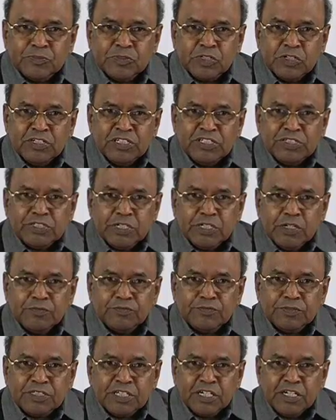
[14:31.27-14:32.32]
Now instead of
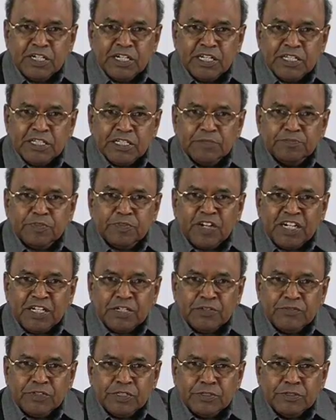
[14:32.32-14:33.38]
turning the
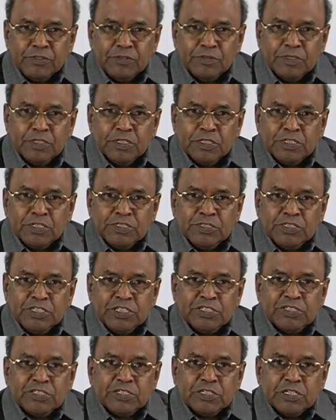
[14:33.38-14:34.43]
front view,
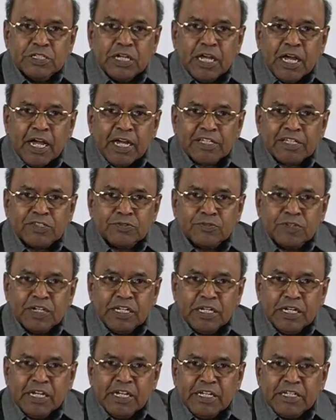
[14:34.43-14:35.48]
this
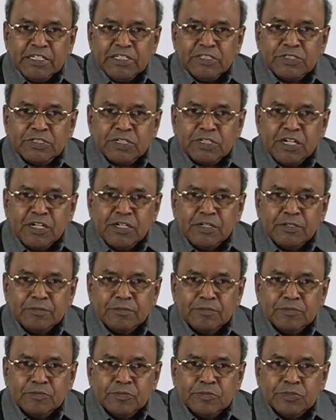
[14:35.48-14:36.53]
XY line is turned
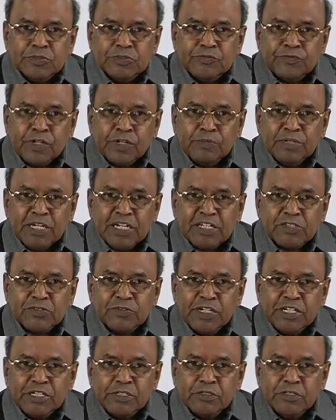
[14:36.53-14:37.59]
from
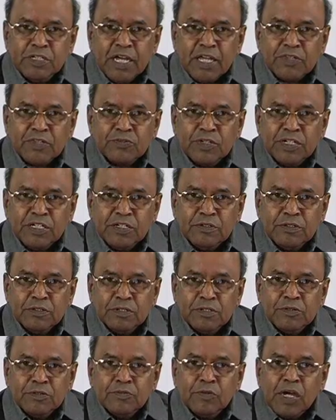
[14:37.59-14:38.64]
XY to X1,
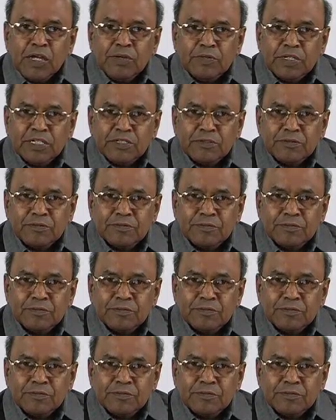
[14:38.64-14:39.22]
Y1,